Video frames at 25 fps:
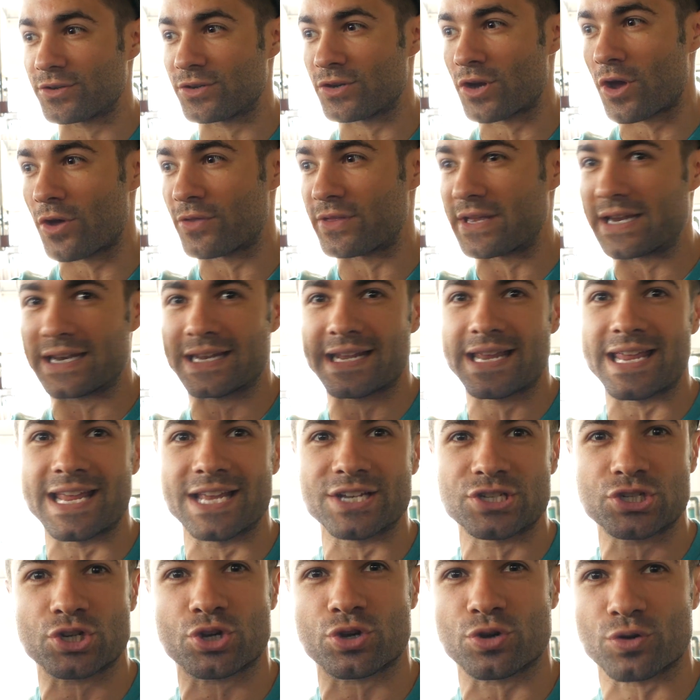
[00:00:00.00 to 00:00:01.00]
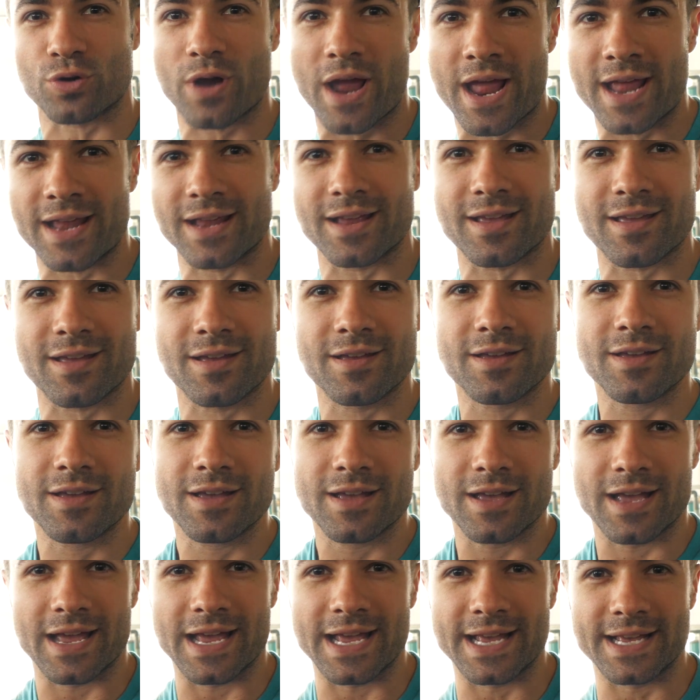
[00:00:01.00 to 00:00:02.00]
that each crank
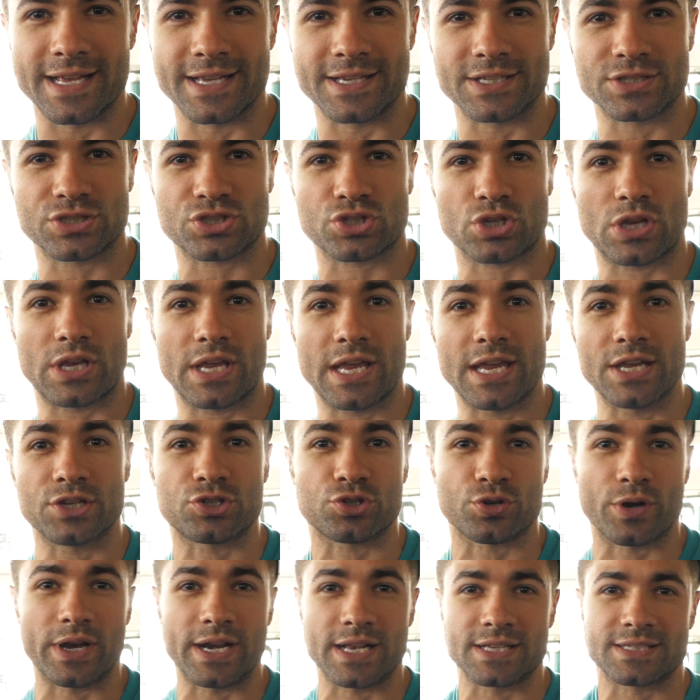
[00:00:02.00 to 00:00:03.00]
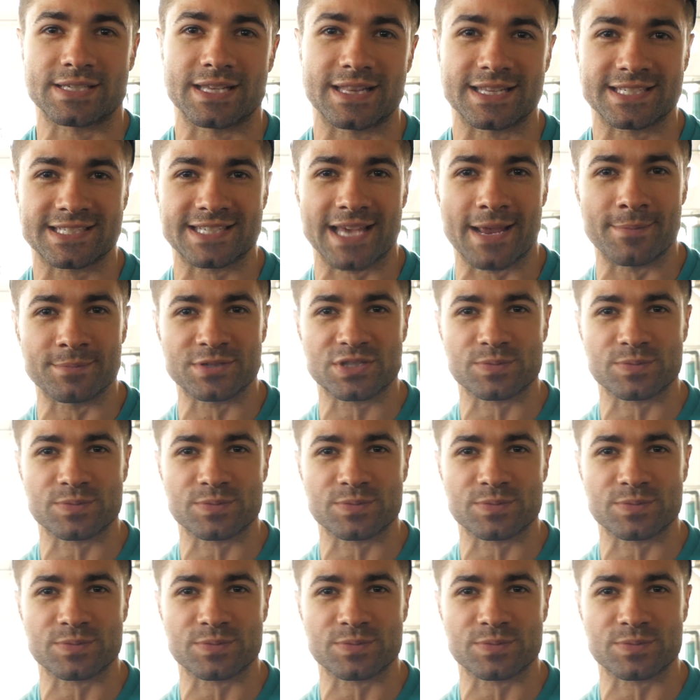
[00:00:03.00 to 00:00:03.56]
is heat treated to the same